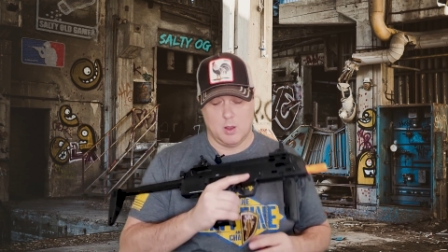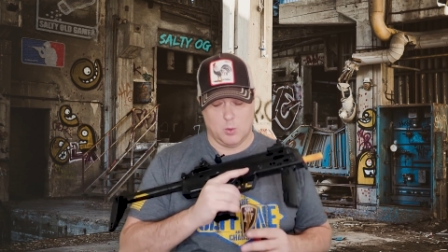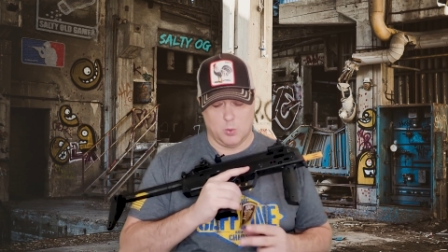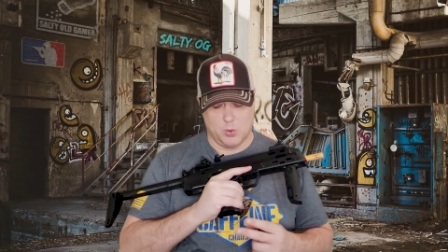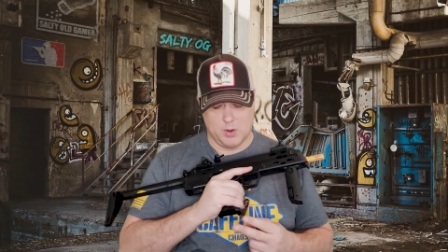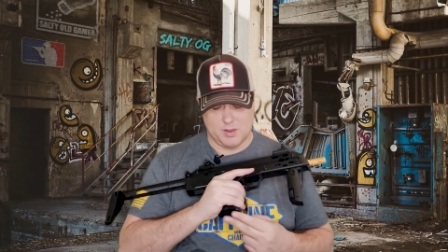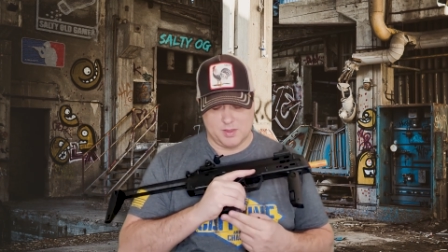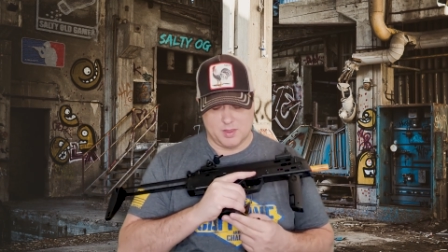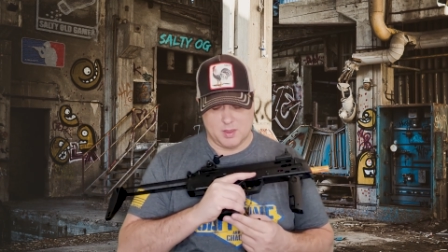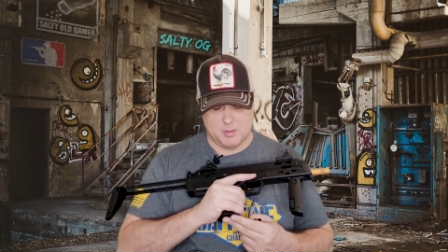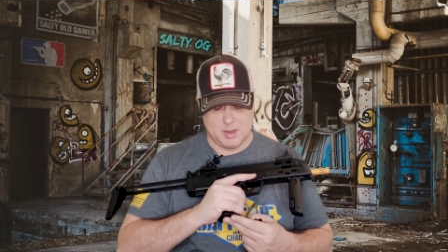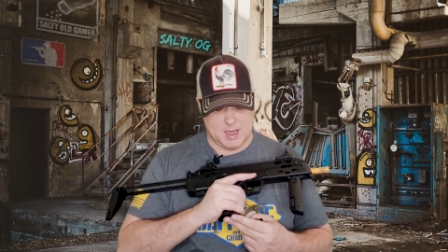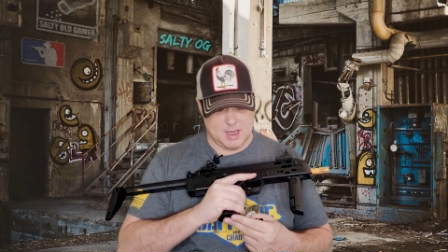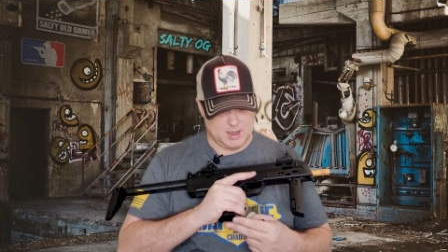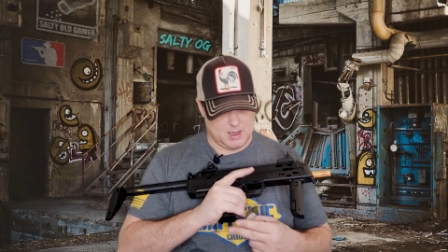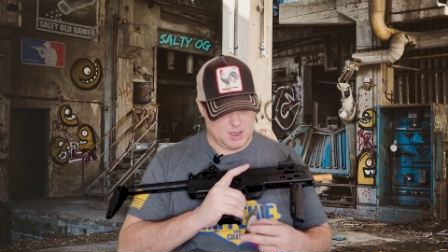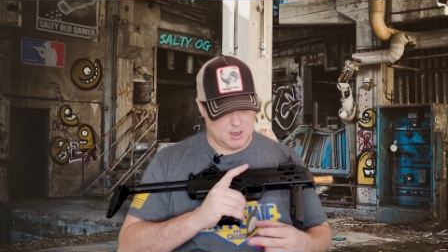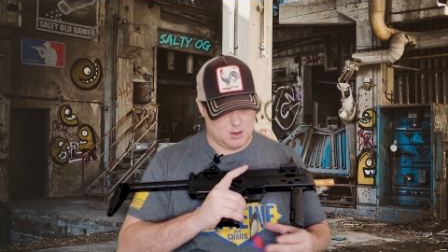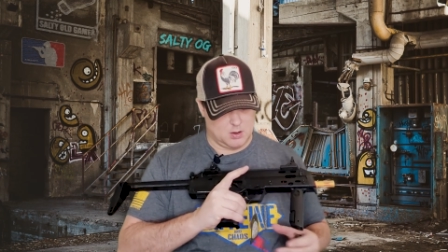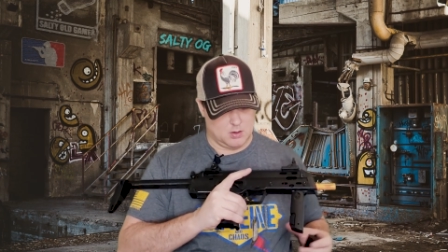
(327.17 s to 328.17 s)
with the
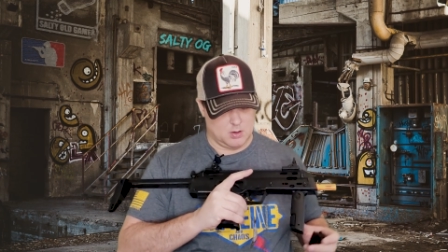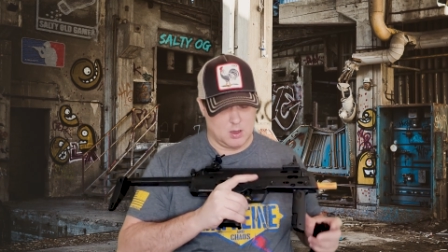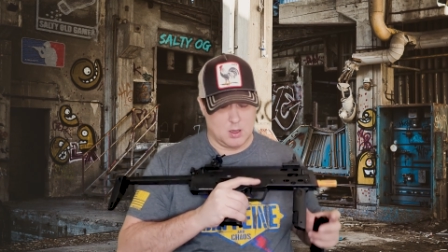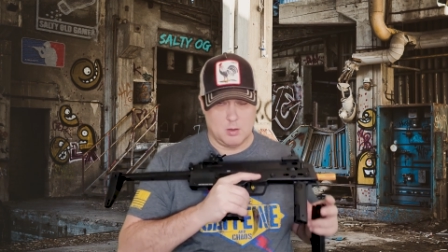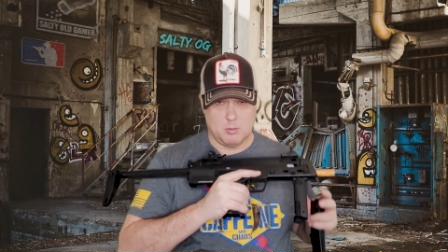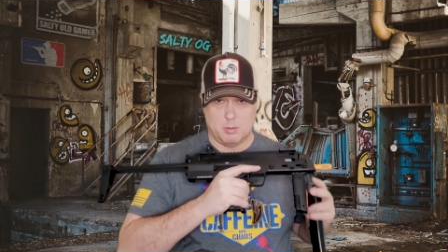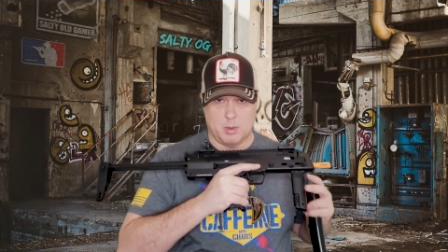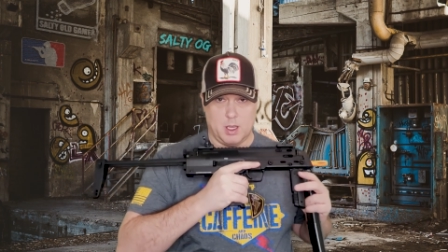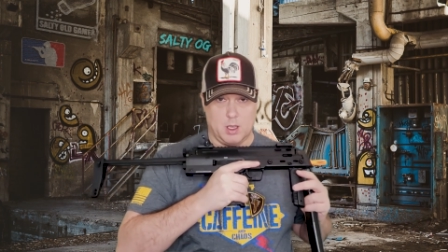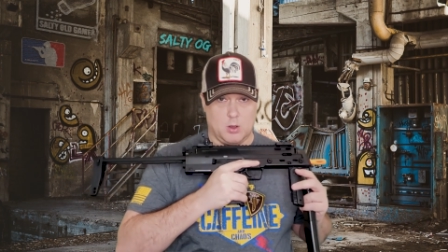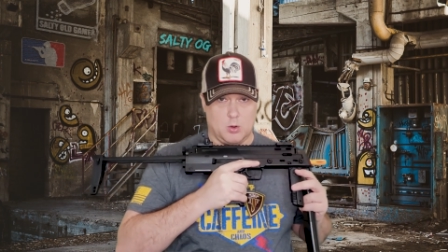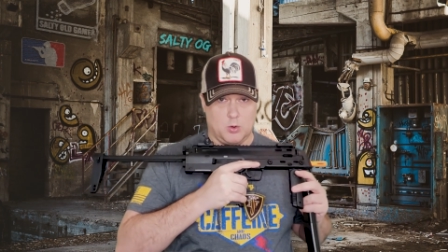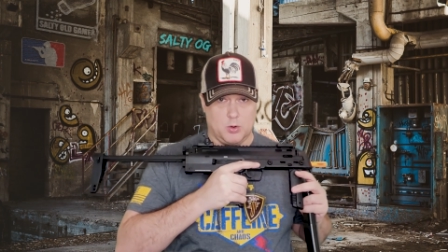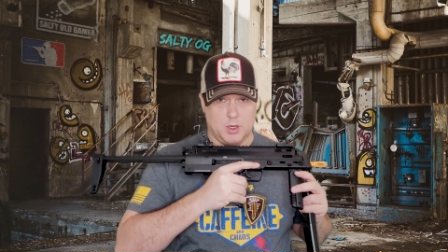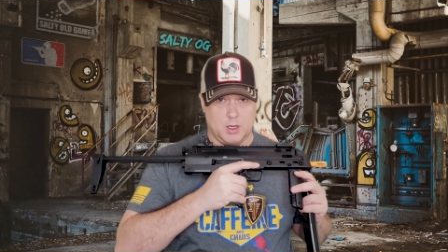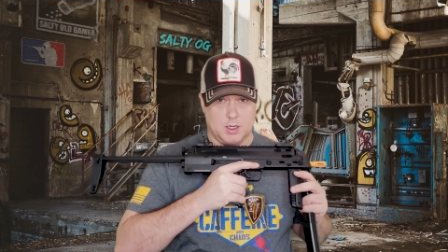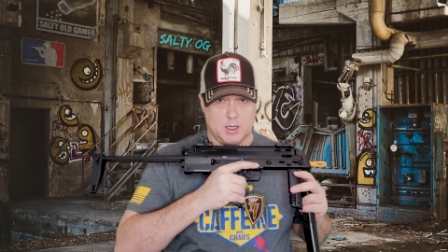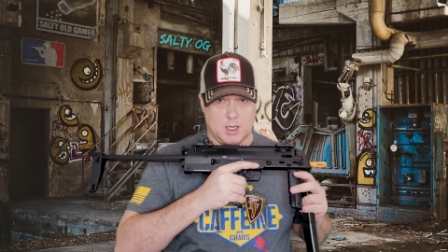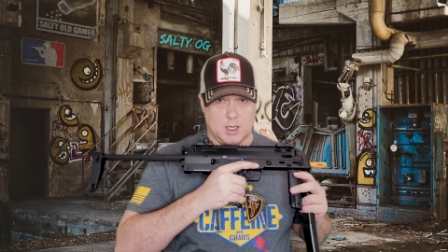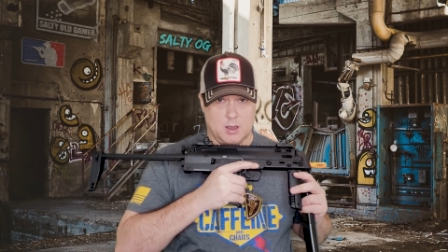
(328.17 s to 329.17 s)
mag out by
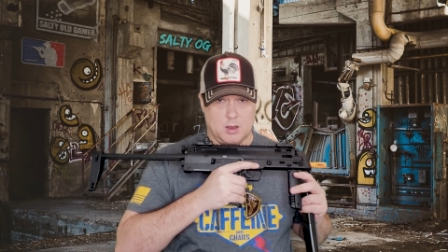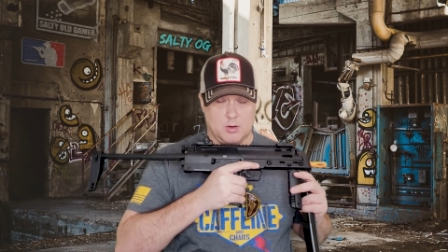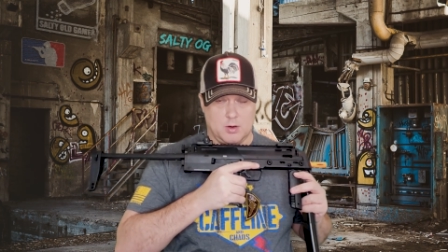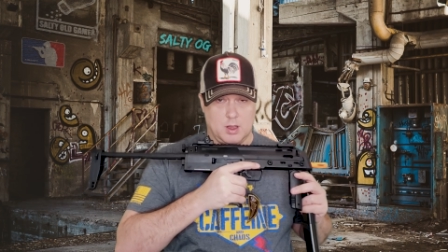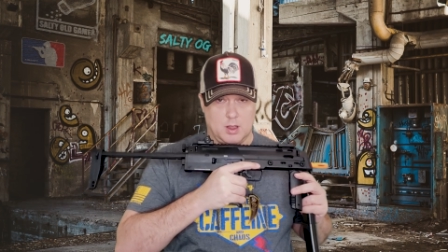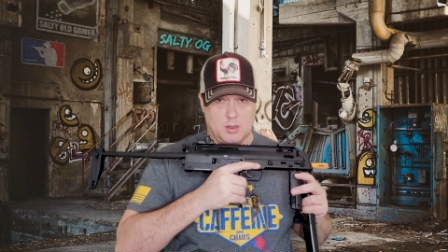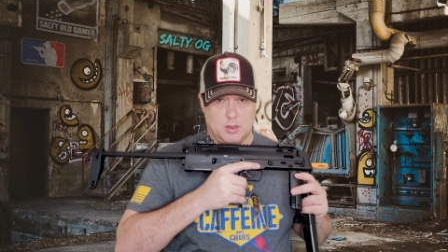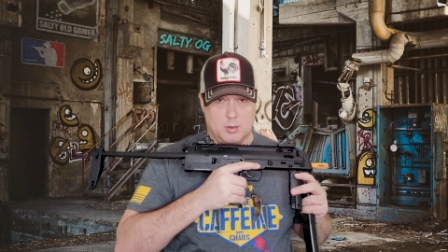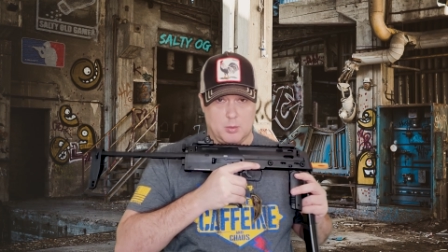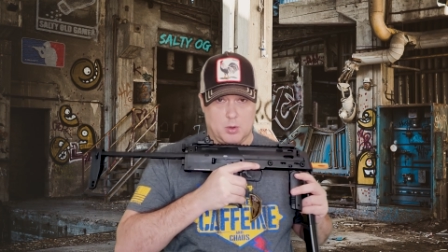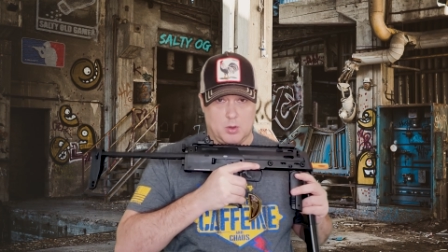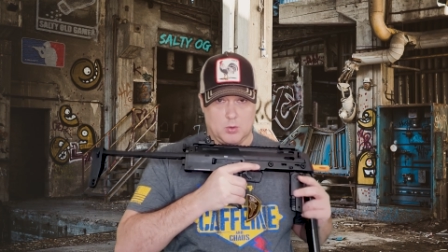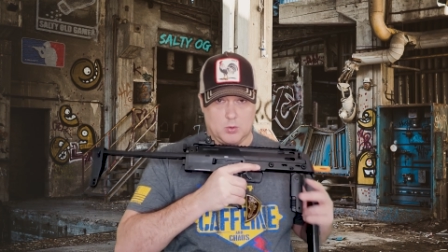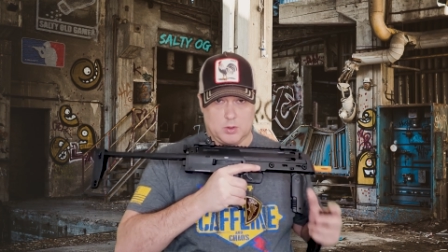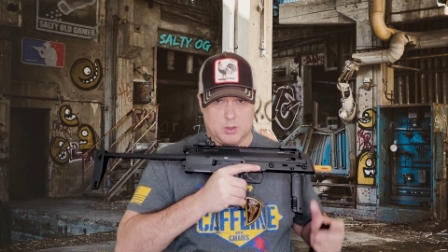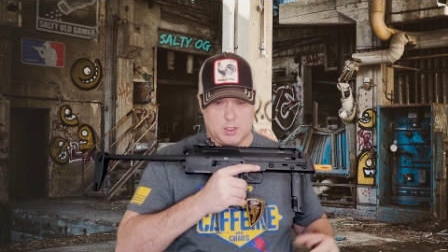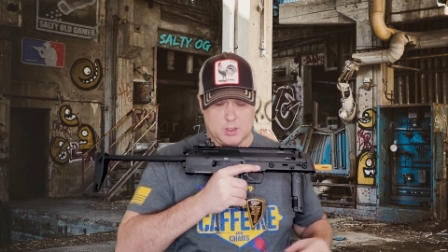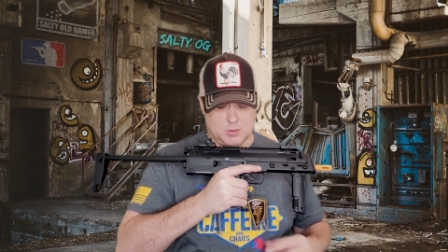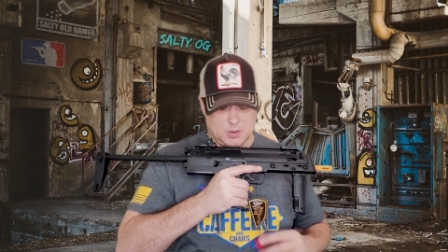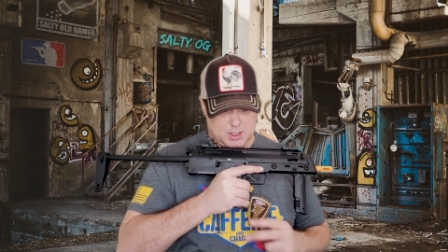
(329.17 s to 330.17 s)
holding down the bolt
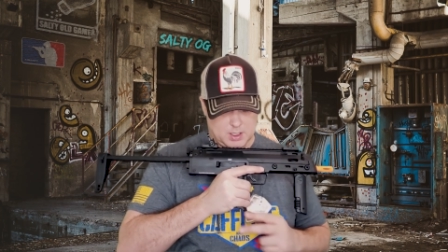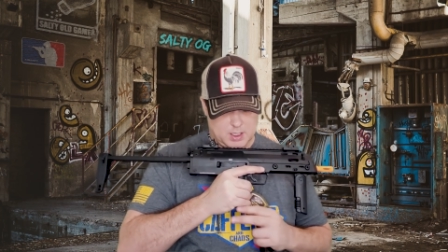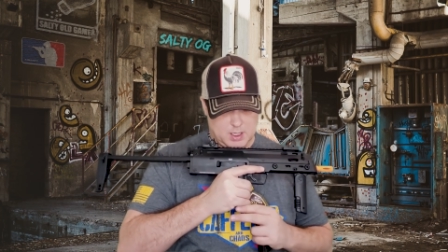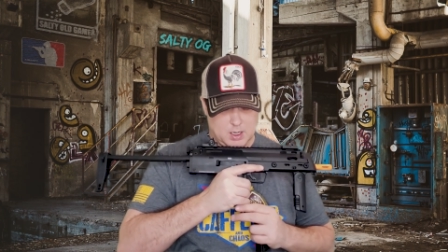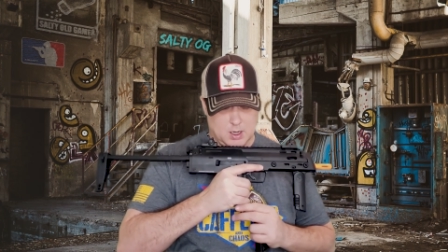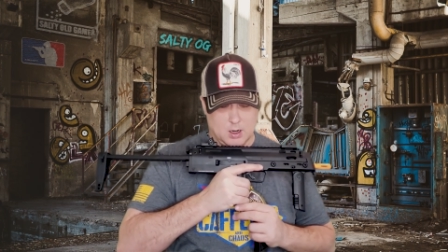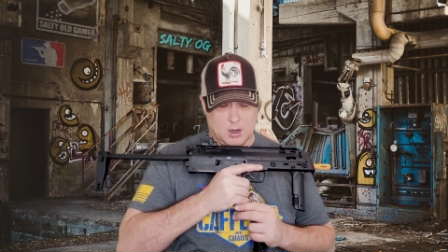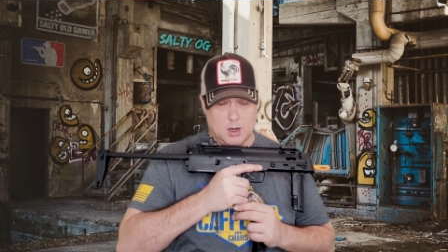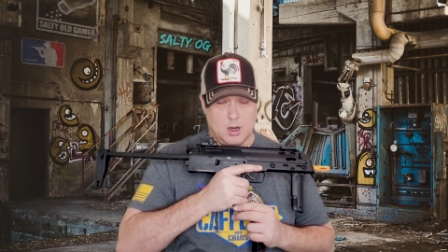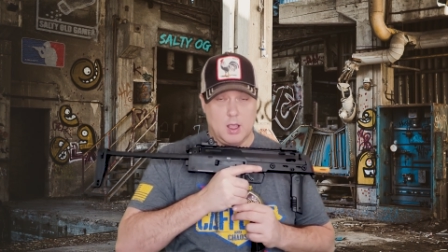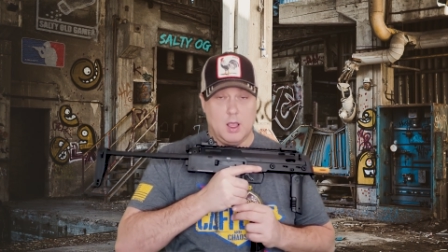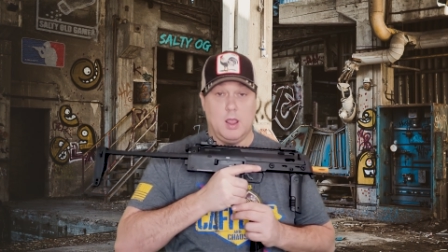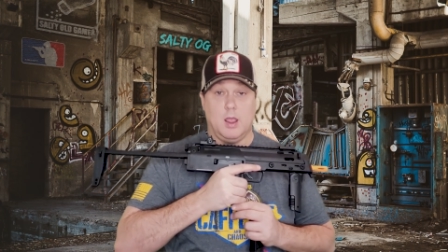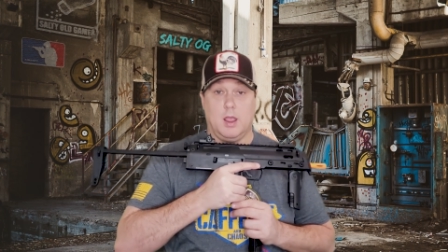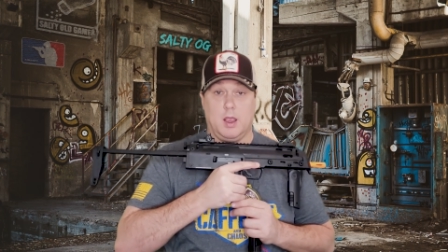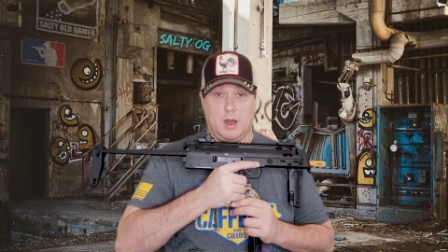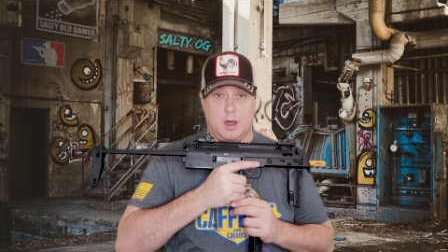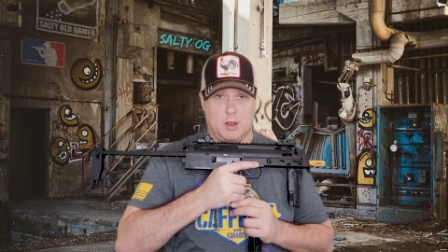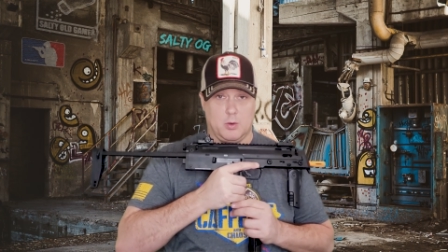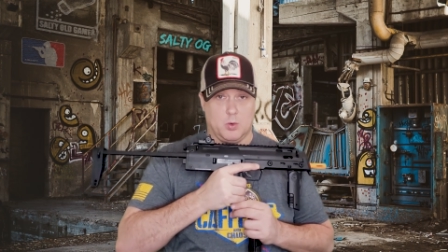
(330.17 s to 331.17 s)
release right here,
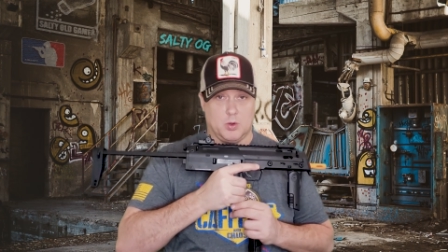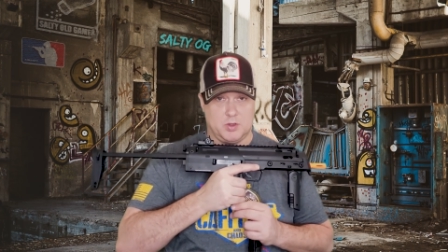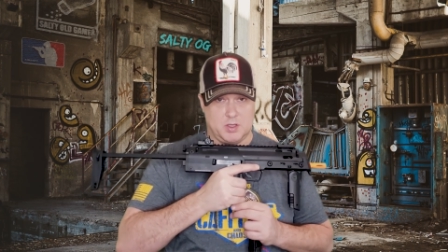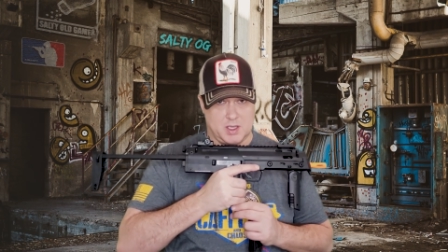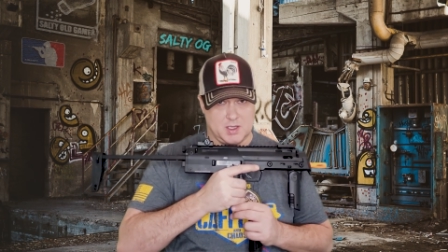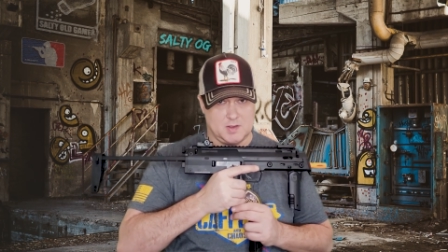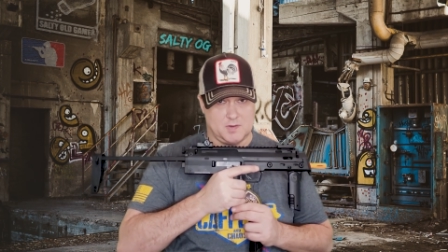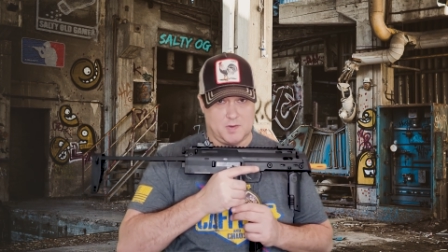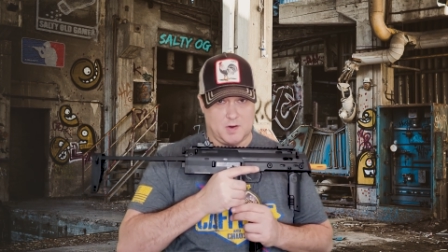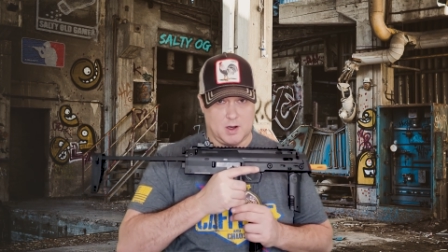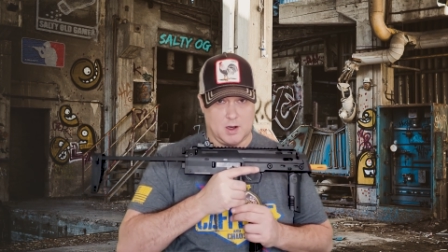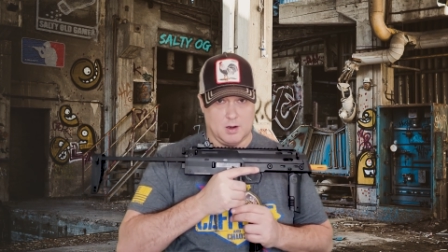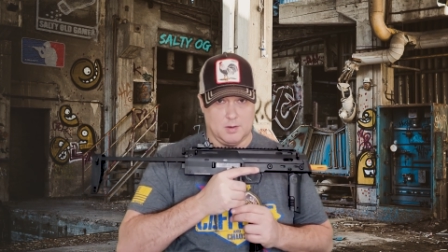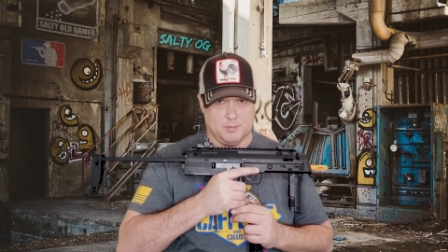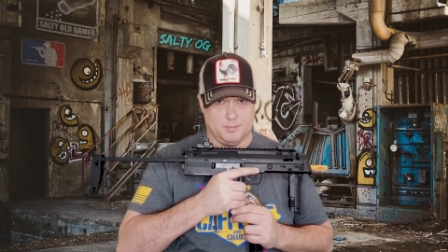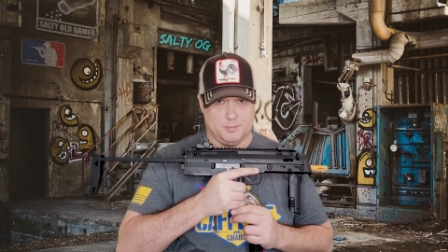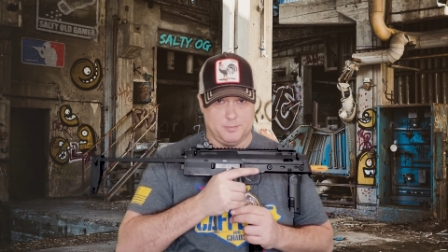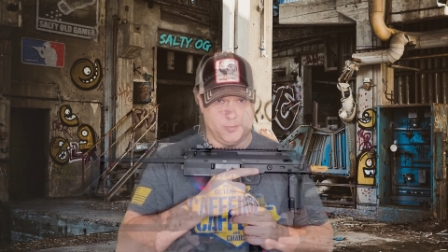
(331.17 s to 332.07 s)
and it will test fire.